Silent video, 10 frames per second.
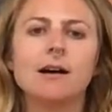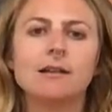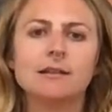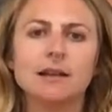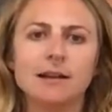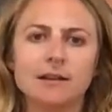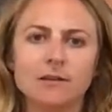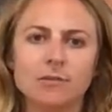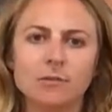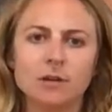Letting it
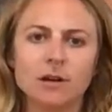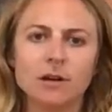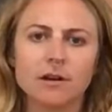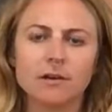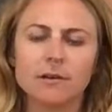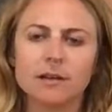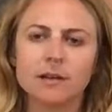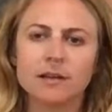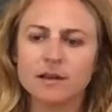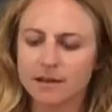all go.
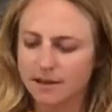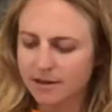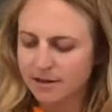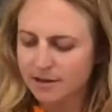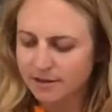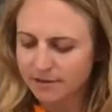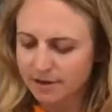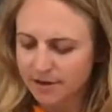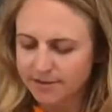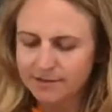
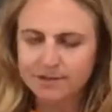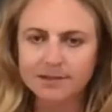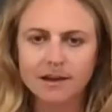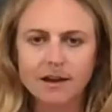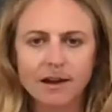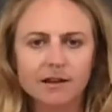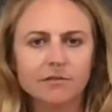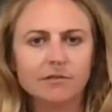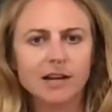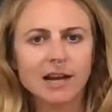Nice sigh
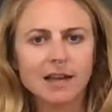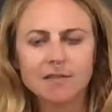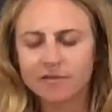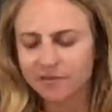of relief.